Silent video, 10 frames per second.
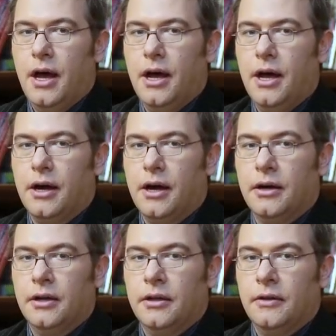are
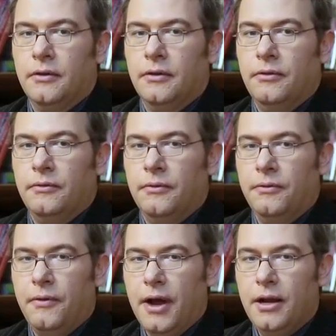
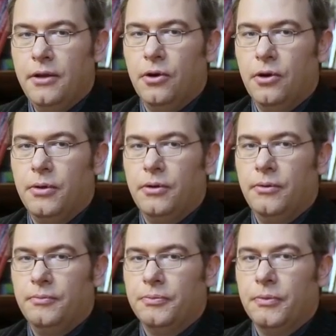valuable
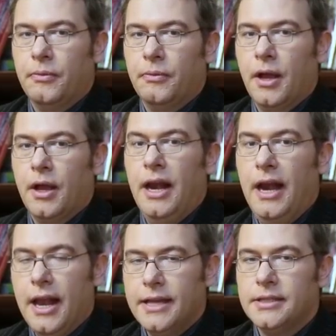
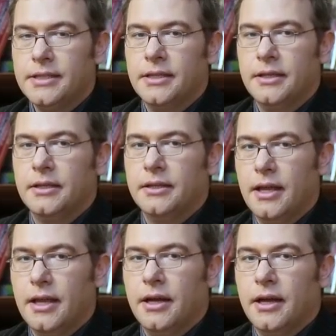less
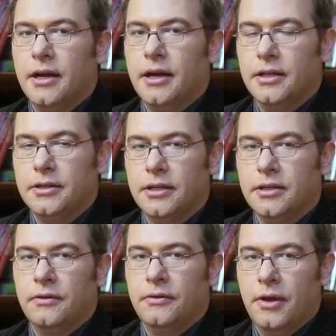than 100
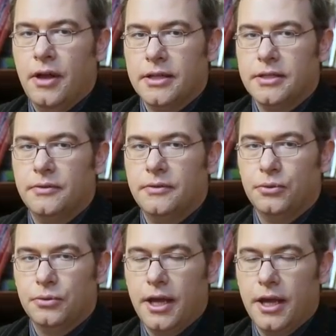as of
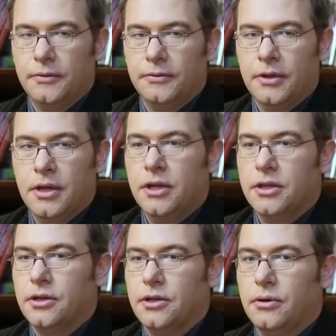today.
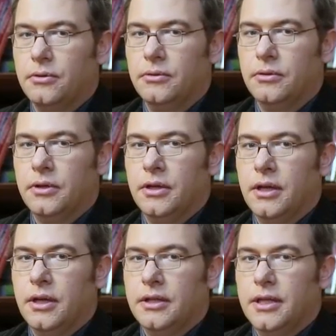So
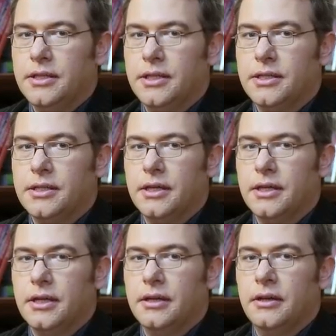this is
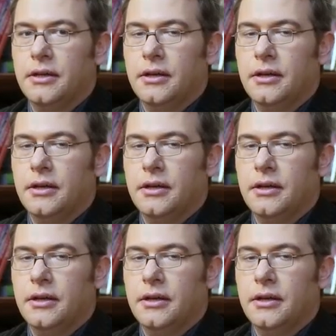the